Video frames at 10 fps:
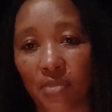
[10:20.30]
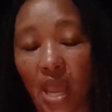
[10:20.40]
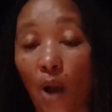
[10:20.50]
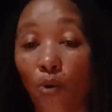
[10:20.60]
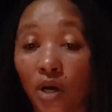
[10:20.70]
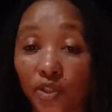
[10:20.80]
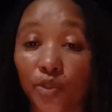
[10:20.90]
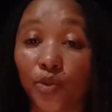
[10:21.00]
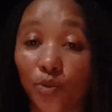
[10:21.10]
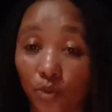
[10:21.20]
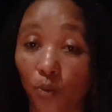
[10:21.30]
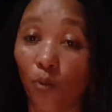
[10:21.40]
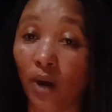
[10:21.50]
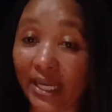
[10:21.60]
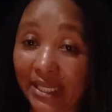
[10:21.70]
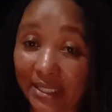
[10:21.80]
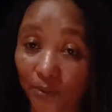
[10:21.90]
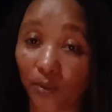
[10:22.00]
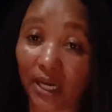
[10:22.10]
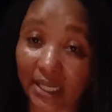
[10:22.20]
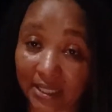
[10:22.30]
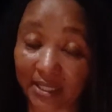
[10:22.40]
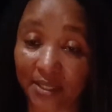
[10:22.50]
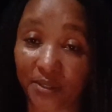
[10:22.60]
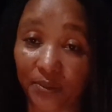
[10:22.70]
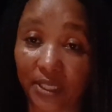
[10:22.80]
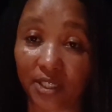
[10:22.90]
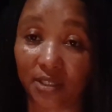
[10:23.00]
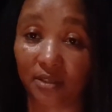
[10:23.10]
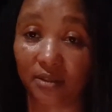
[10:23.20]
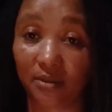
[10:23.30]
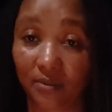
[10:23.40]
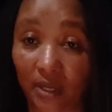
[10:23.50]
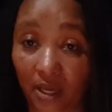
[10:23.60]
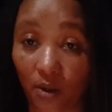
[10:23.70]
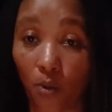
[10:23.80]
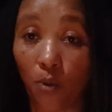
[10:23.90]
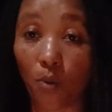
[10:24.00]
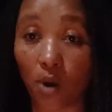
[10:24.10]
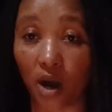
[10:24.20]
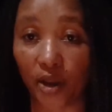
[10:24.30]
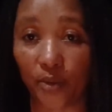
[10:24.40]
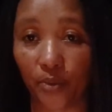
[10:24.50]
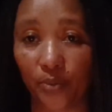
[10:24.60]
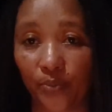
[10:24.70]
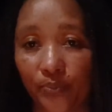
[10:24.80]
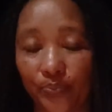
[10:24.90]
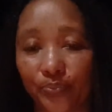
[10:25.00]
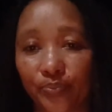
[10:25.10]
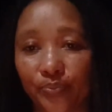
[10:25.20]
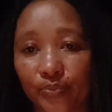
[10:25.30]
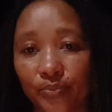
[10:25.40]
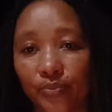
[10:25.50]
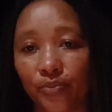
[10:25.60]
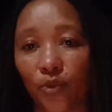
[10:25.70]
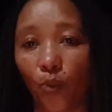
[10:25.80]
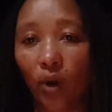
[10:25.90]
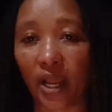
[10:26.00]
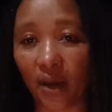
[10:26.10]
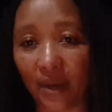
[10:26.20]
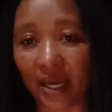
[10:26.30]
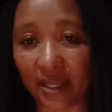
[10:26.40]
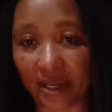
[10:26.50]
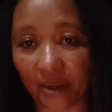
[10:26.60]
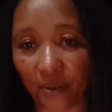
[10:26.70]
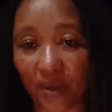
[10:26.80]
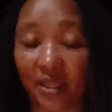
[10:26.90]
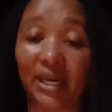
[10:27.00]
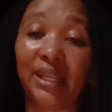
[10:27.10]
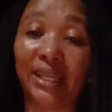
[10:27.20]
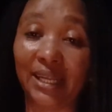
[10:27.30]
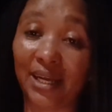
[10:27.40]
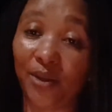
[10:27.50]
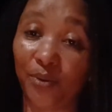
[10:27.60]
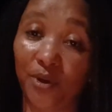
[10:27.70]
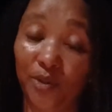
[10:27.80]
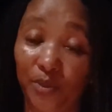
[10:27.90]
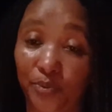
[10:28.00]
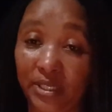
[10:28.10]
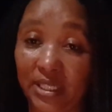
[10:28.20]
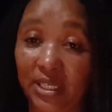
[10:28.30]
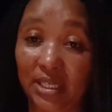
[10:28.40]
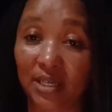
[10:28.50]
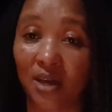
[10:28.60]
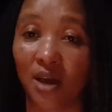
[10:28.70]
I want to know what is the situation. Okay, who are you? What am I dealing with? And then I'll know how to proceed.